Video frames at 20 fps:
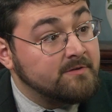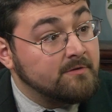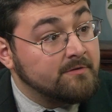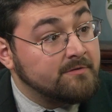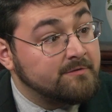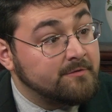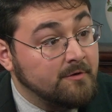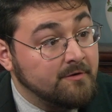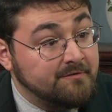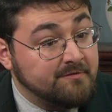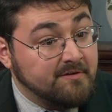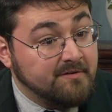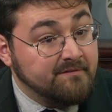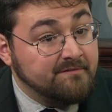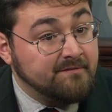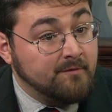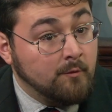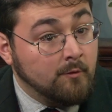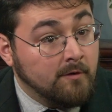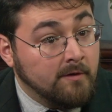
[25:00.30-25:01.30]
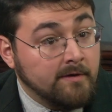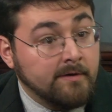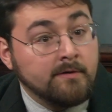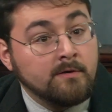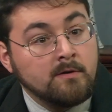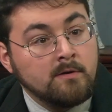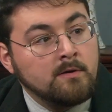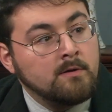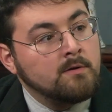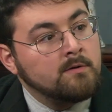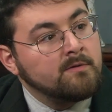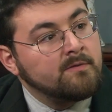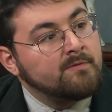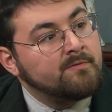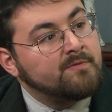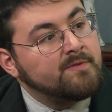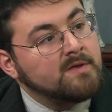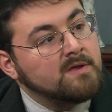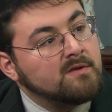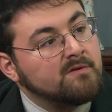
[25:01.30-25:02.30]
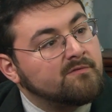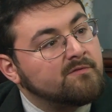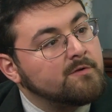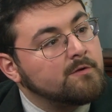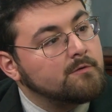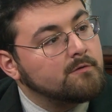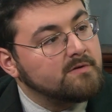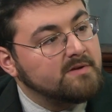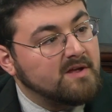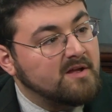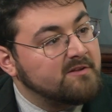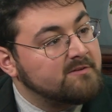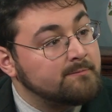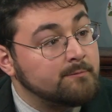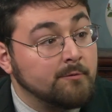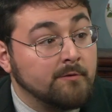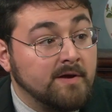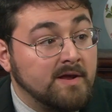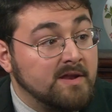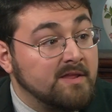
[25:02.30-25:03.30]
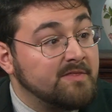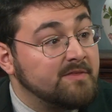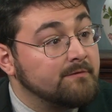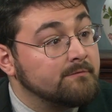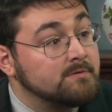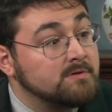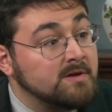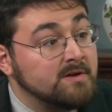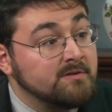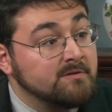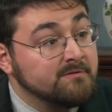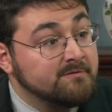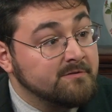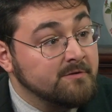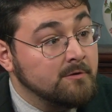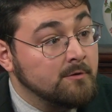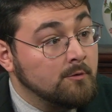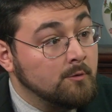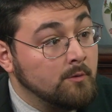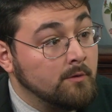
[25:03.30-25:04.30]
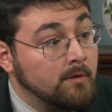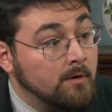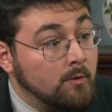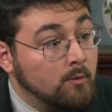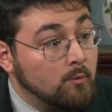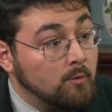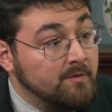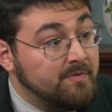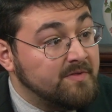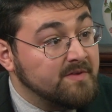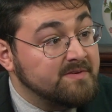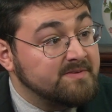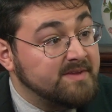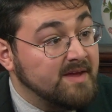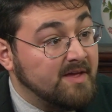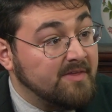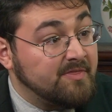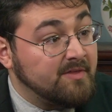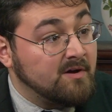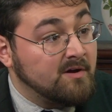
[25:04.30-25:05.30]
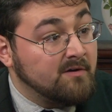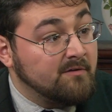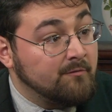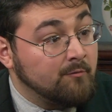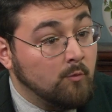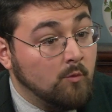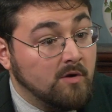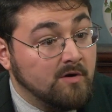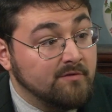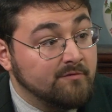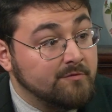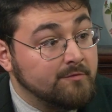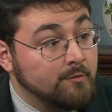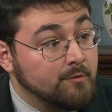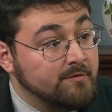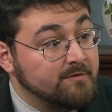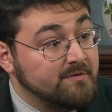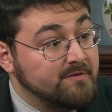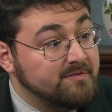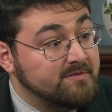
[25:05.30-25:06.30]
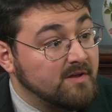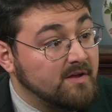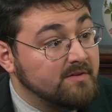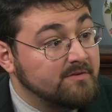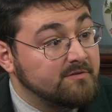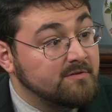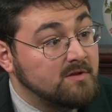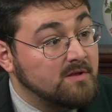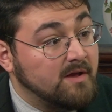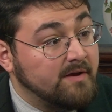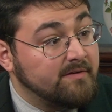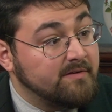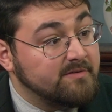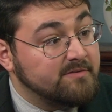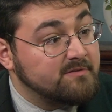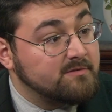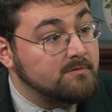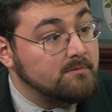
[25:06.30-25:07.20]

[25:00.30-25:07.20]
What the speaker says: searching for the funeral announcement or anything relating to do with the death of one of George's sons, Clarence.